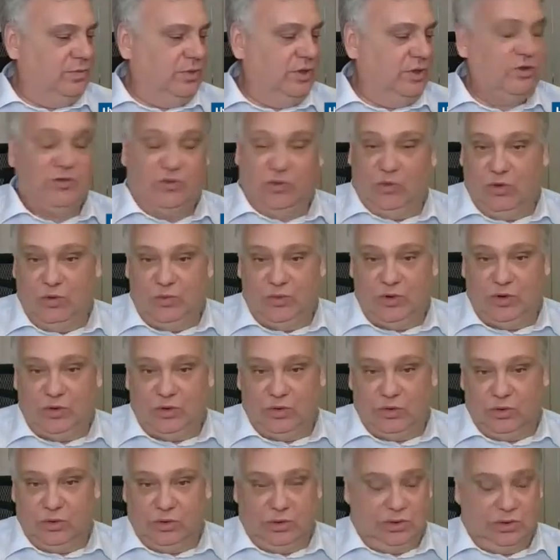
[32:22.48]
inform
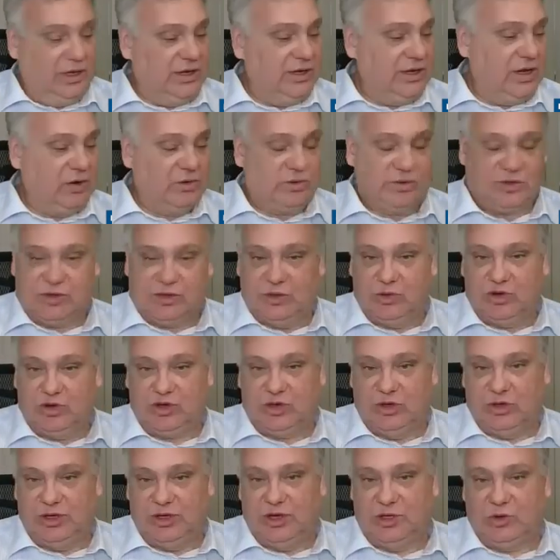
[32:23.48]
you in our
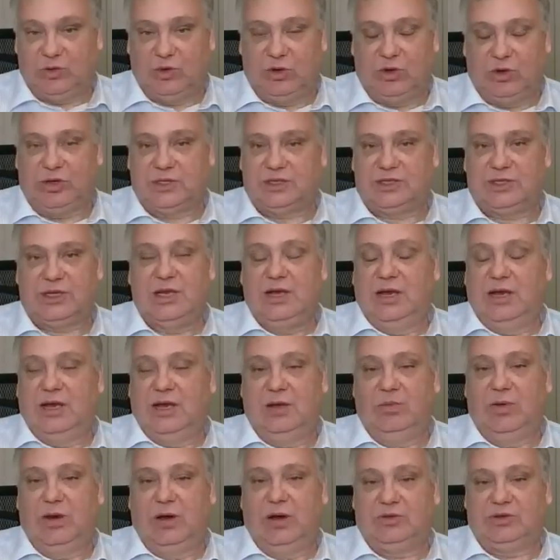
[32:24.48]
social networks
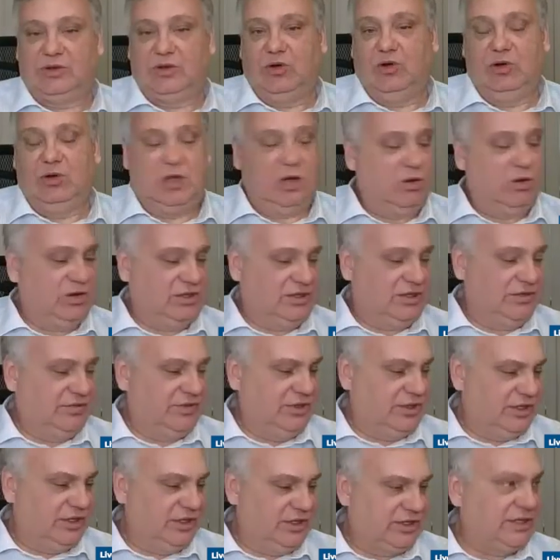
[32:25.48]
about all our
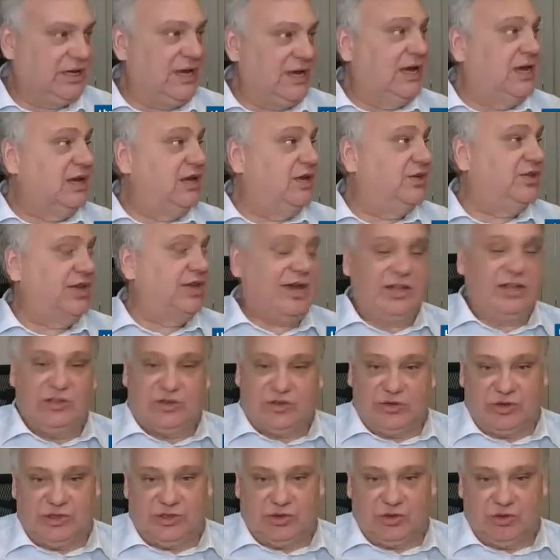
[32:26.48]
activities. The
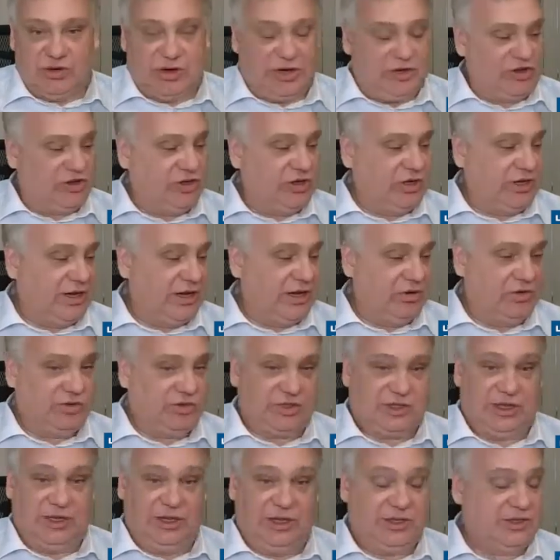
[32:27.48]
entrance to Russian
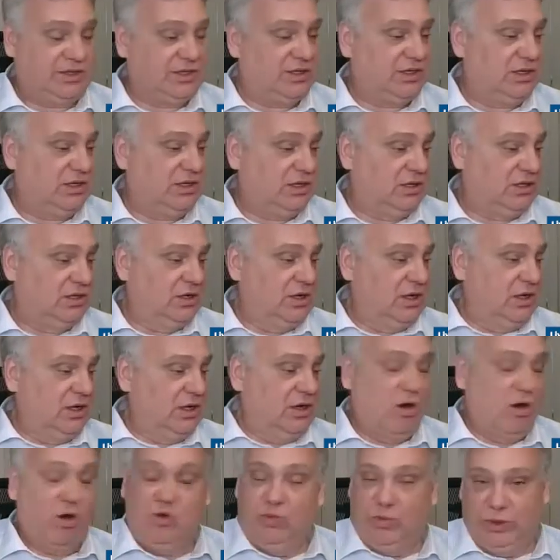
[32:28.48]
House is
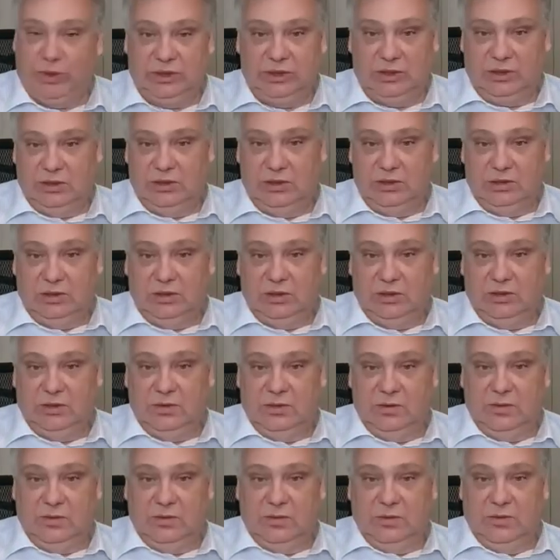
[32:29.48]
open,
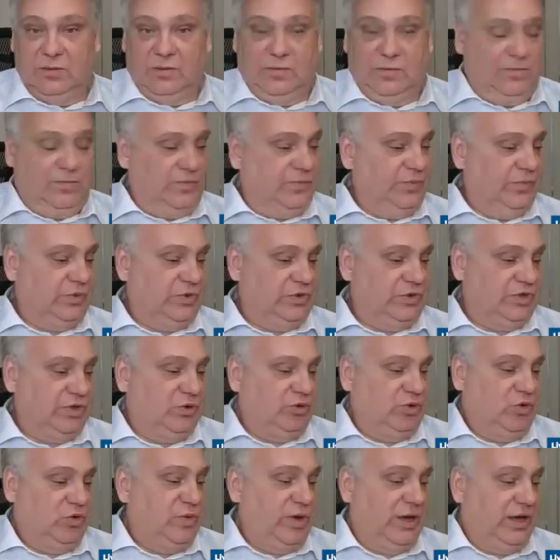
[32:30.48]
so
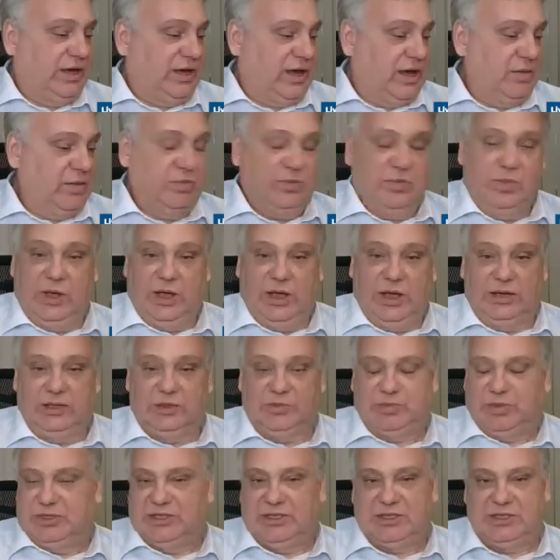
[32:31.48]
you may come
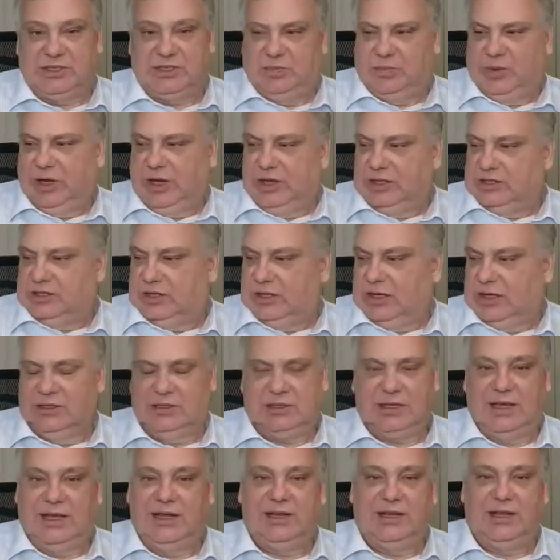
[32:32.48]
and participate at
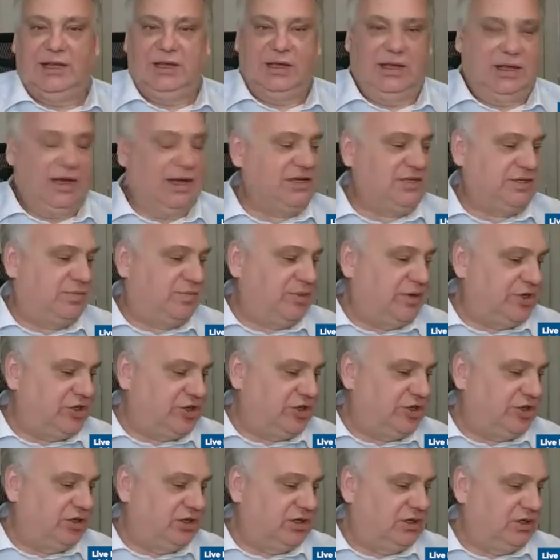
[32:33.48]
any
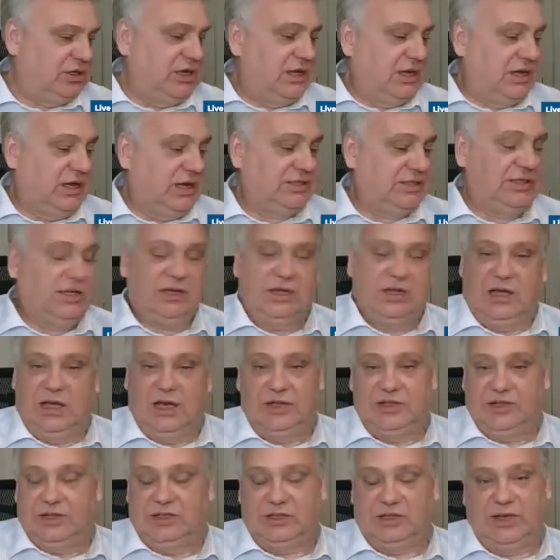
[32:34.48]
exhibition, at any
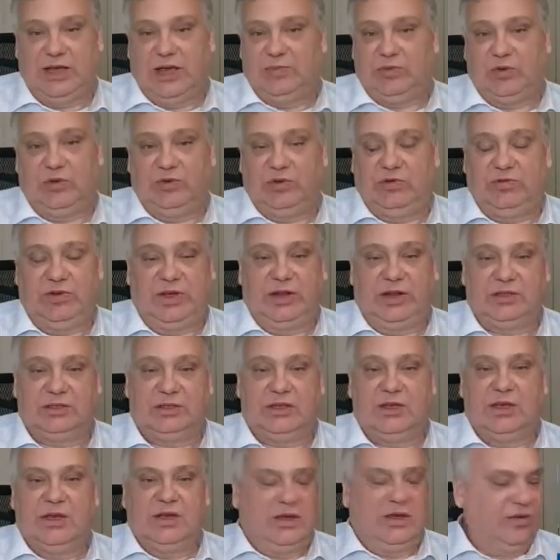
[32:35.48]
other type of
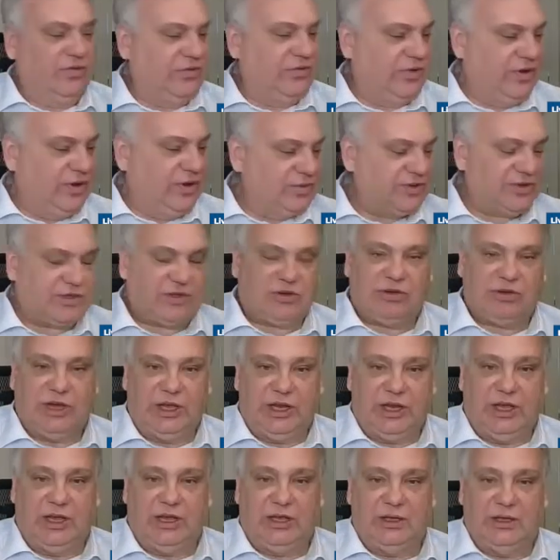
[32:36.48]
event, film
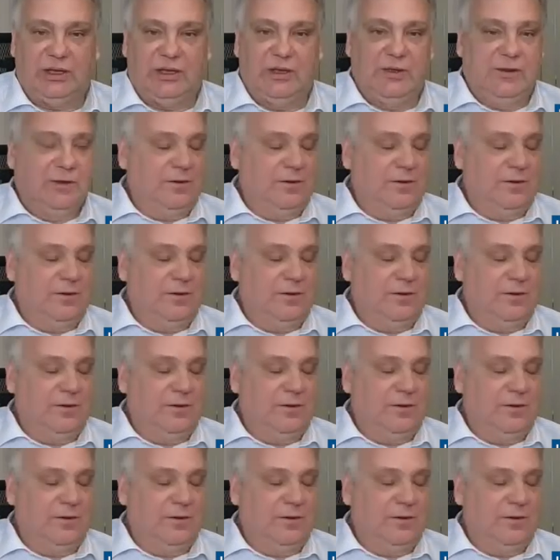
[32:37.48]
screening,